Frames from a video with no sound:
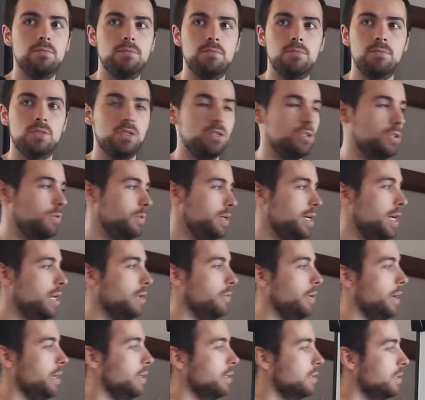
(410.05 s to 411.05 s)
It's going to win
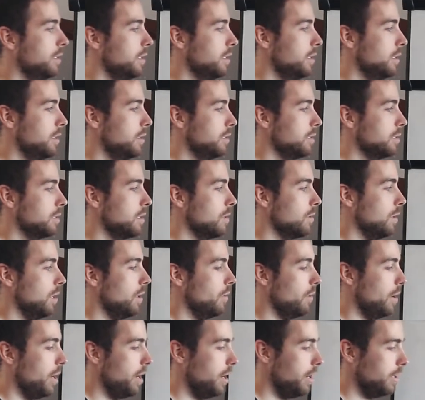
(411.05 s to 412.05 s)
anyway. So
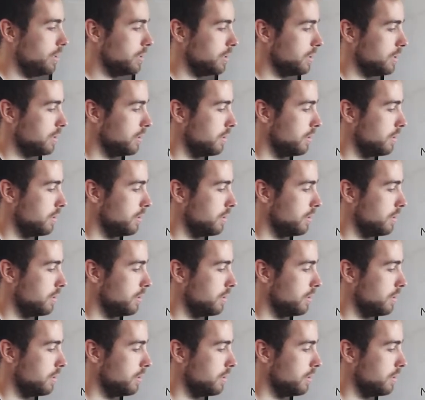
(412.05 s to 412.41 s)
low heart,